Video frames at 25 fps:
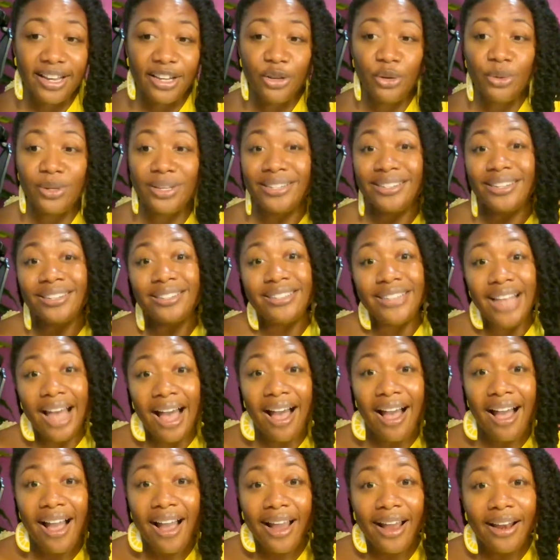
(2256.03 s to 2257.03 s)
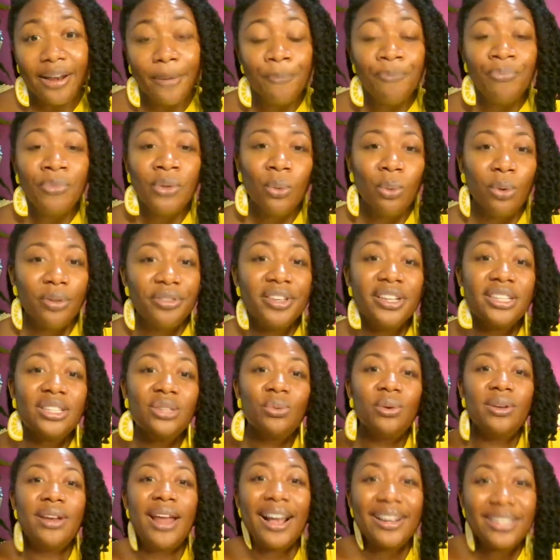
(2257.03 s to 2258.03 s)
And you can decide, well,
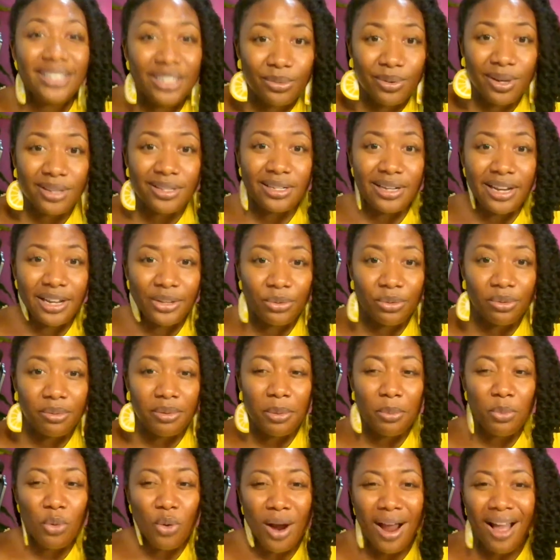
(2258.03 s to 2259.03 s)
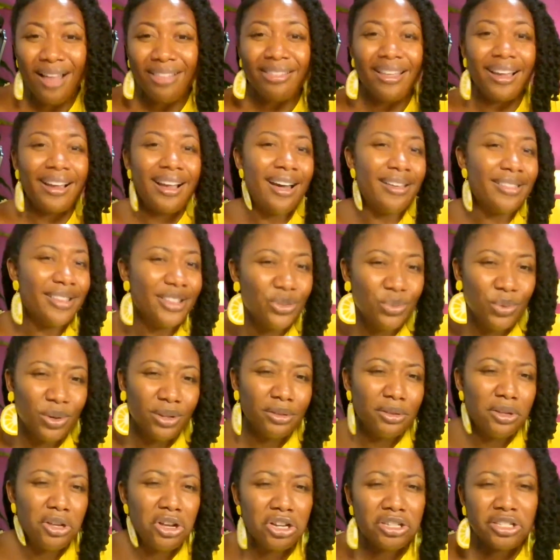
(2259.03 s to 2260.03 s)
this one actually resonates with me more. I like how this
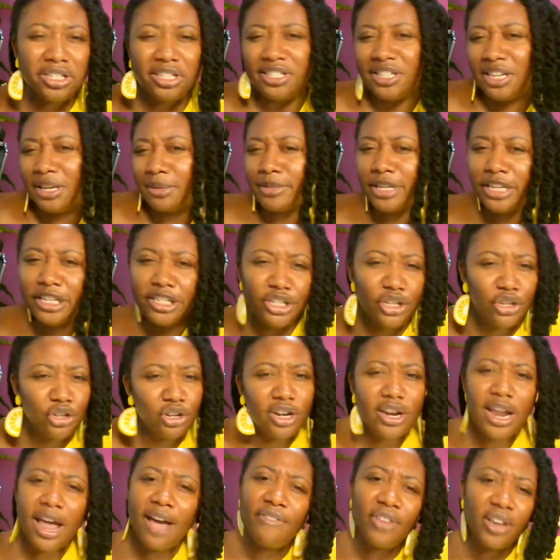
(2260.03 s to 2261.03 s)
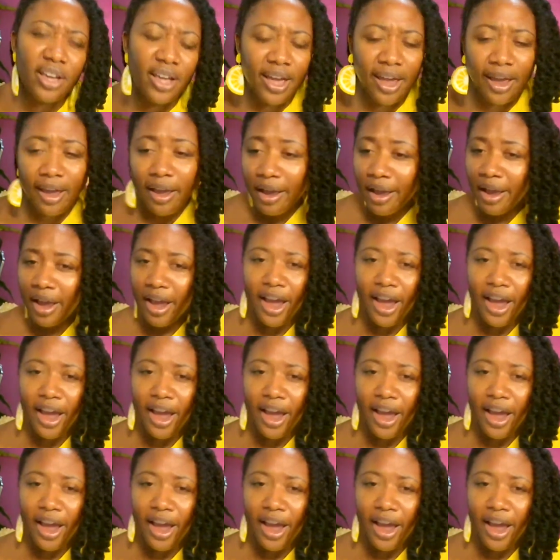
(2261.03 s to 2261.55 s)
one looks. It seems easier to navigate.